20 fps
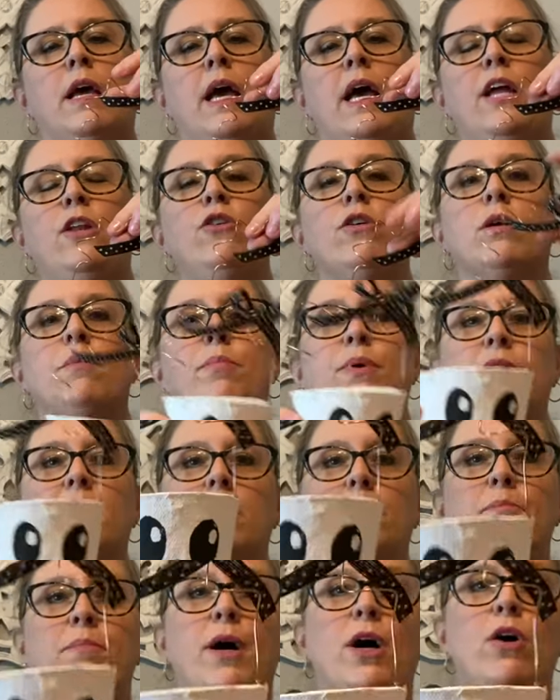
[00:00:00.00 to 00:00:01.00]
And you can put
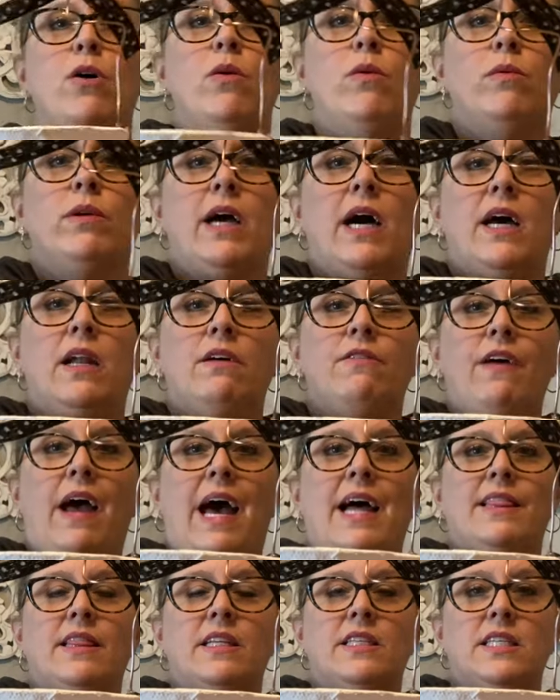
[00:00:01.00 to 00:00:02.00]
the bow kind of
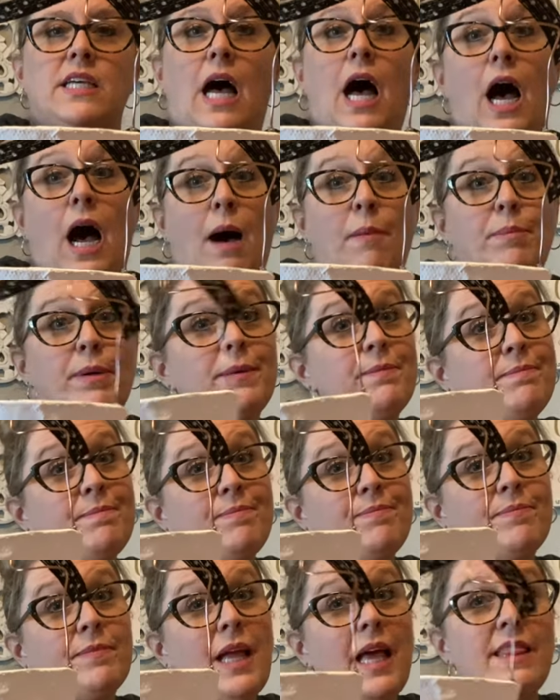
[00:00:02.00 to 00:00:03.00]
at the top.
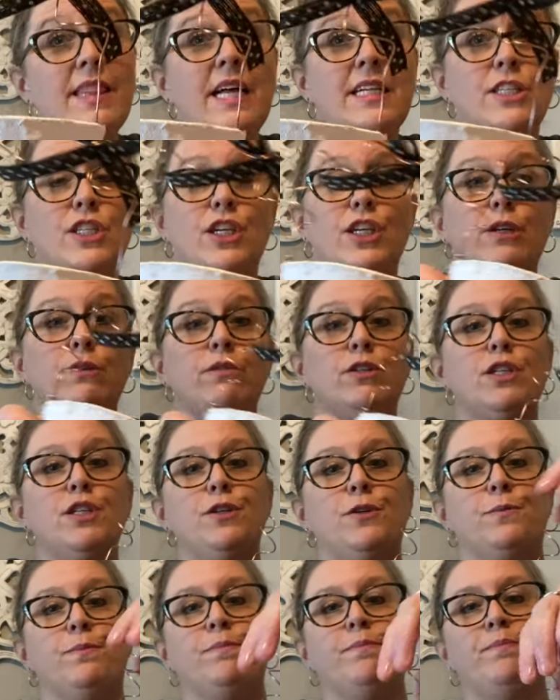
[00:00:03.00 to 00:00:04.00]
And that's cute
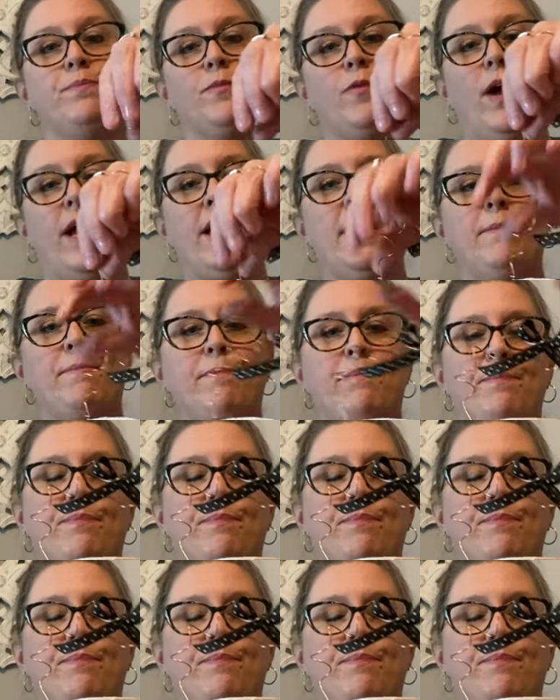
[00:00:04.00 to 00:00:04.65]
too, right?